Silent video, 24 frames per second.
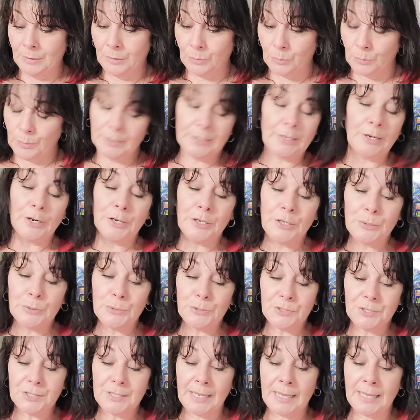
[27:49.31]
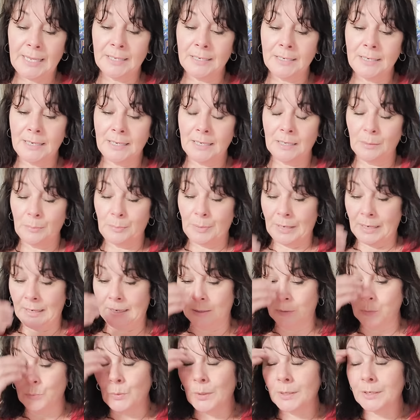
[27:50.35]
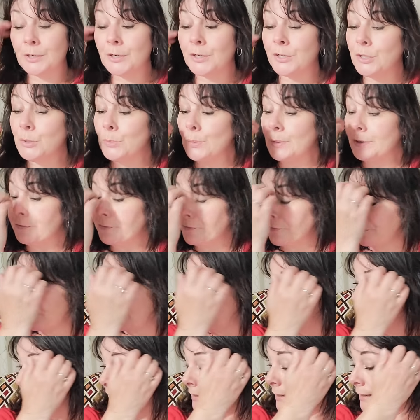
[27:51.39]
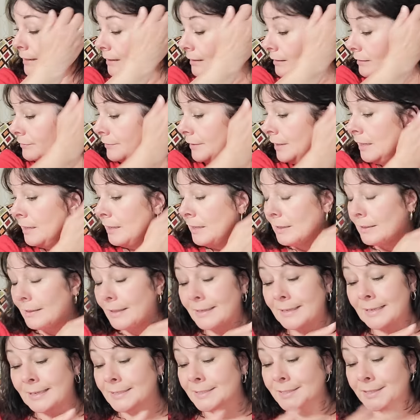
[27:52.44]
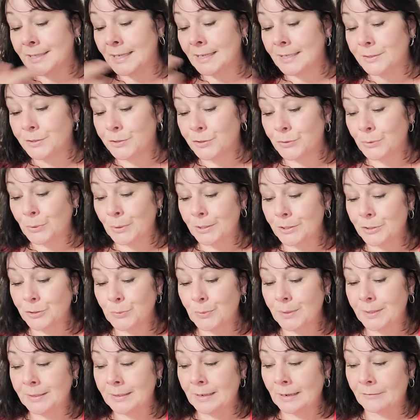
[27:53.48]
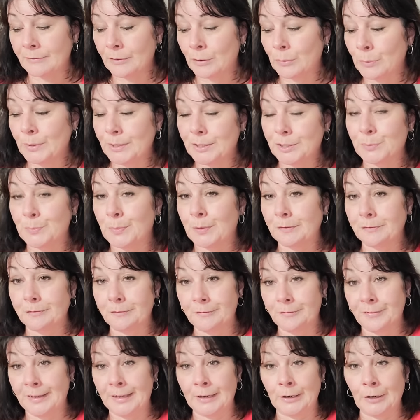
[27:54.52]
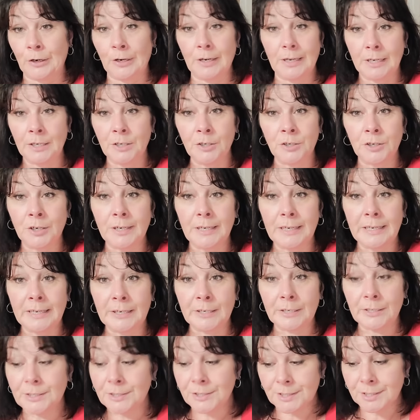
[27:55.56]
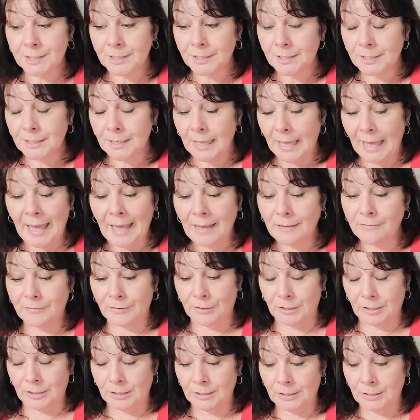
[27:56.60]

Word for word: What are you standing upon? What are you afraid of? Like I said, Source would never whisper fear in your ears, ever.